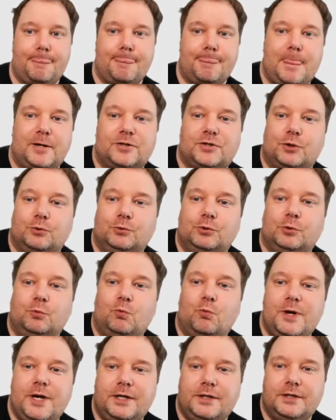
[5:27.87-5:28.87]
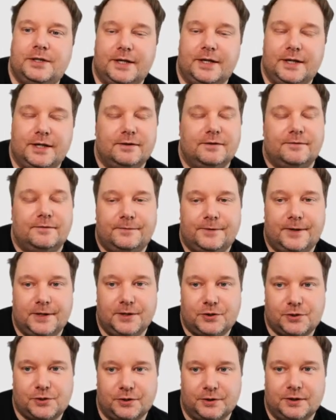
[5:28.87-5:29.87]
So the weekday
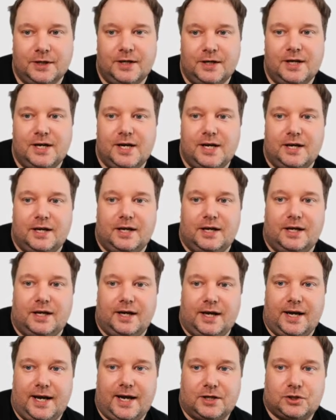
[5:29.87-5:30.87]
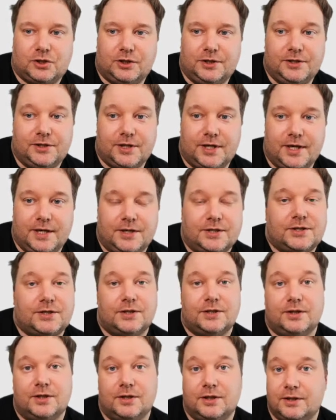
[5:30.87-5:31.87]
function actually
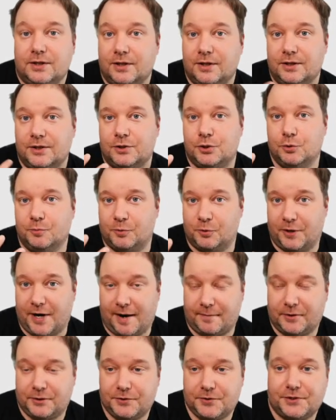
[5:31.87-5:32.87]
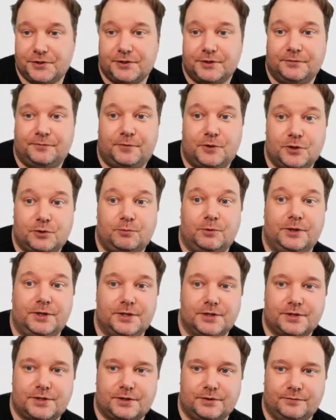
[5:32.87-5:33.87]
takes two parameters. The first one
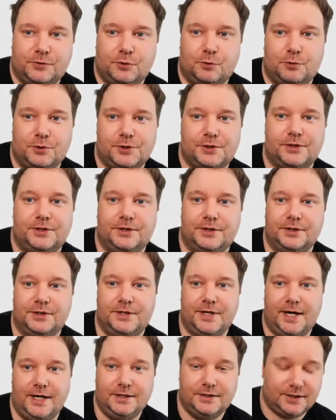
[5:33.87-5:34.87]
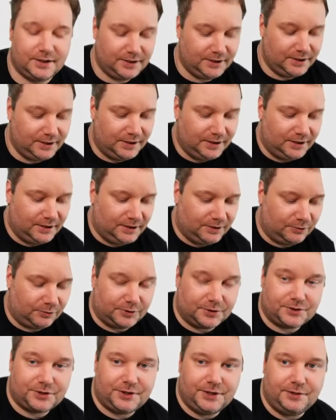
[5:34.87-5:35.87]
is, of course, the date or
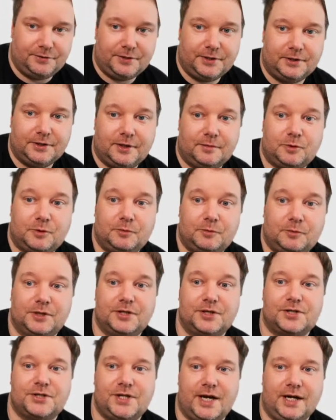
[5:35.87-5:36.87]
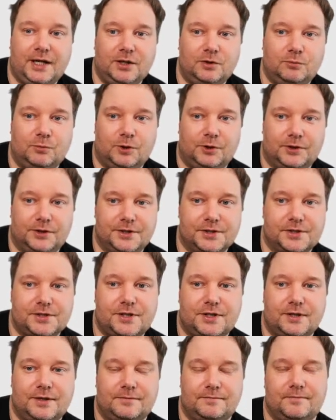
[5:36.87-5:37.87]
the serial number, but the second one
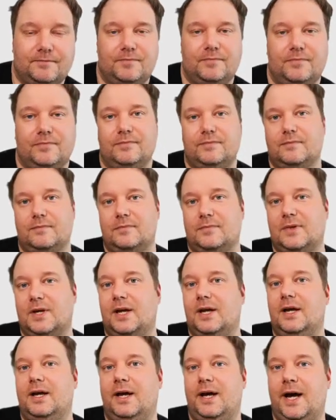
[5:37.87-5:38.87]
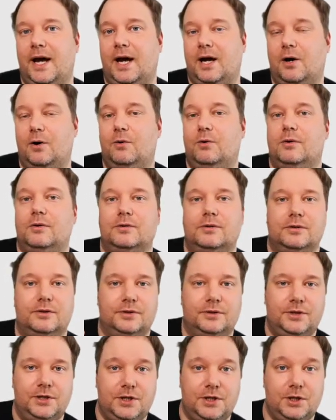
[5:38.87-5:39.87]
is how
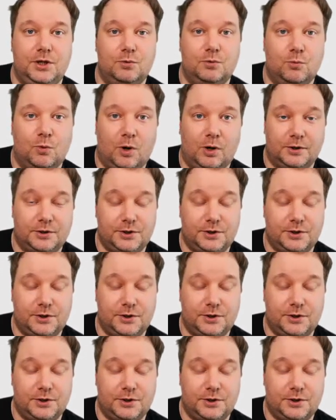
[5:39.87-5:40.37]
do you want